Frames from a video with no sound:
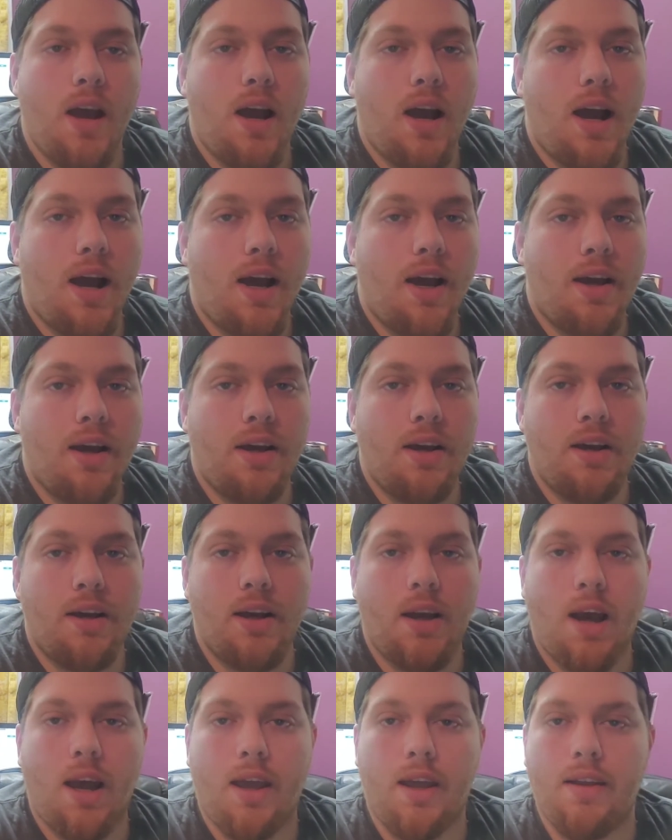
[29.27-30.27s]
I
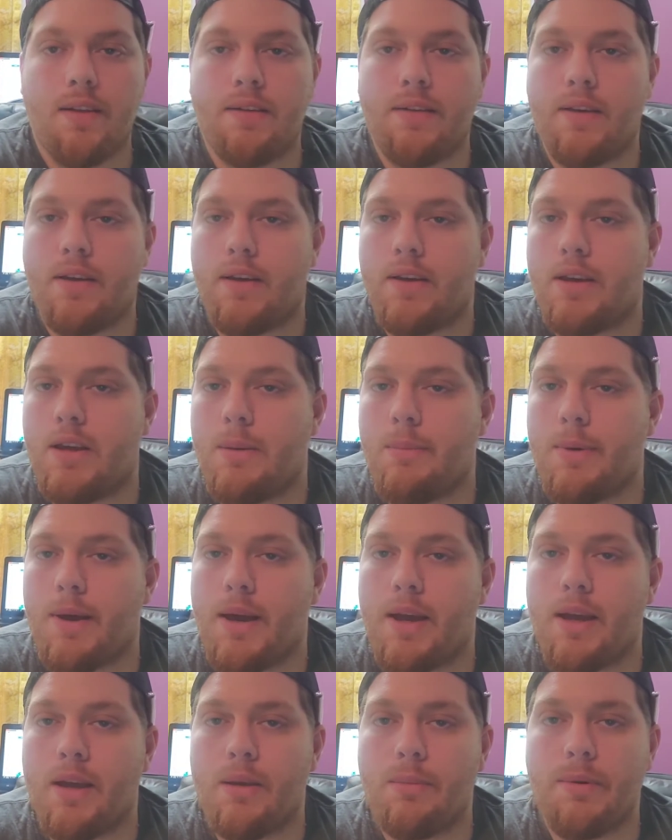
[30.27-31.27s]
got into
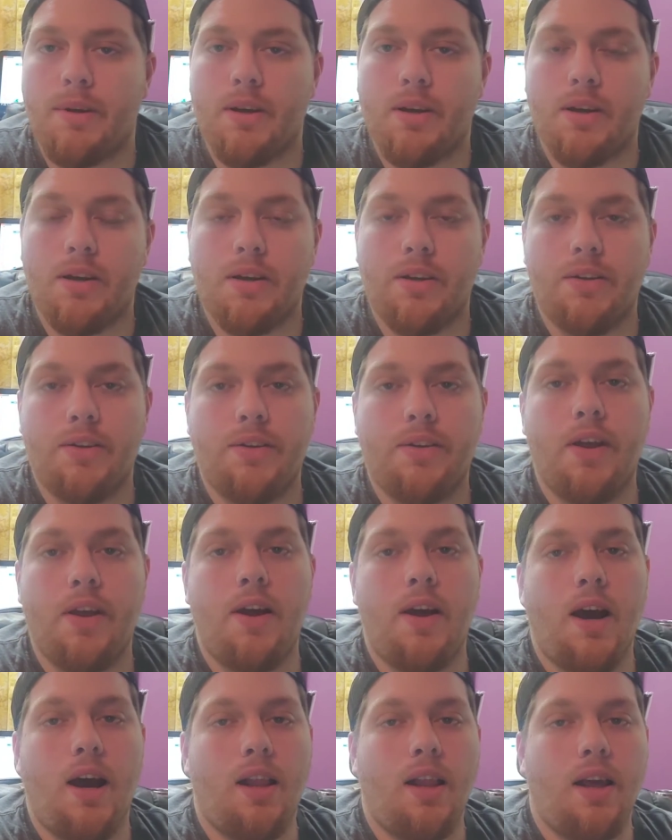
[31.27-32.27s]
eBay because
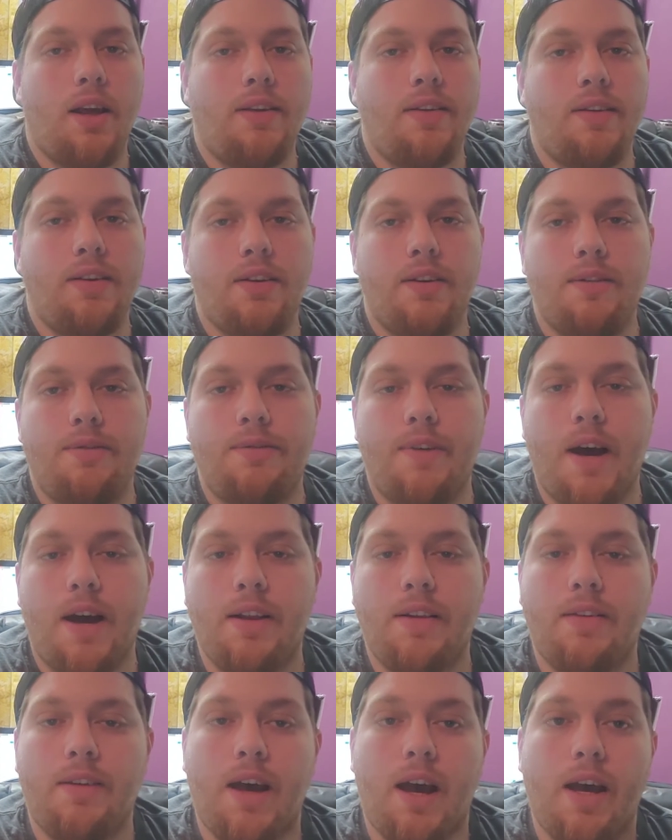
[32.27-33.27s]
I like to
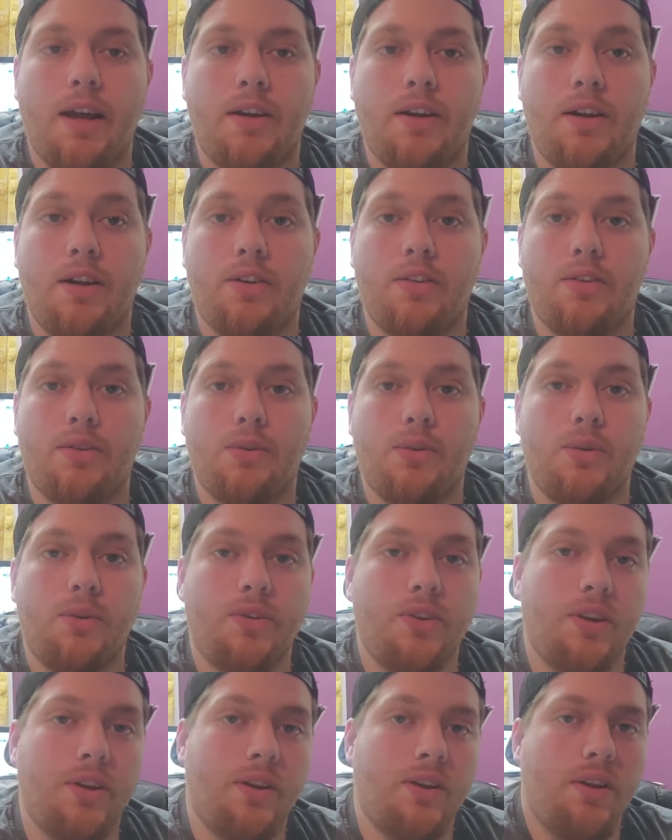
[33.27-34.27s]
find side
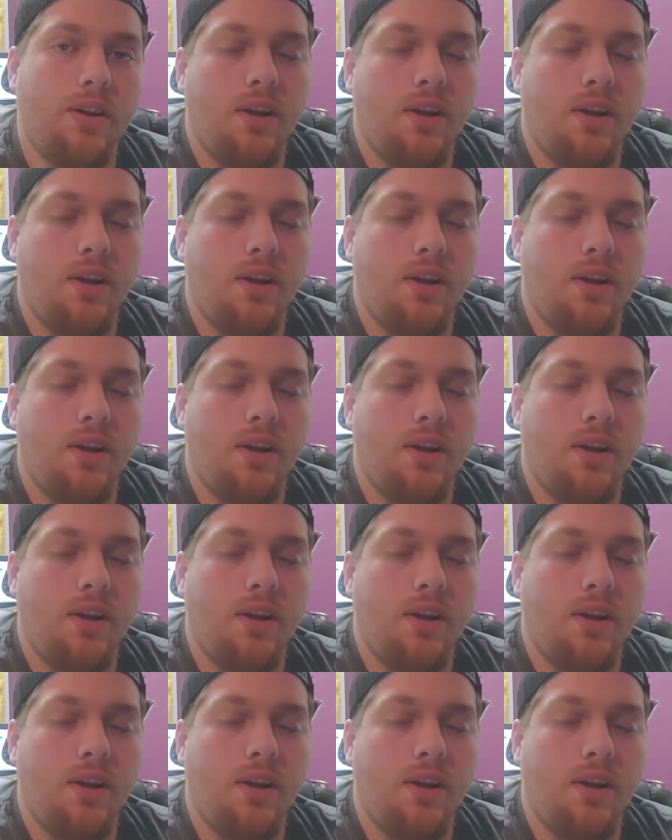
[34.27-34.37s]
hustles and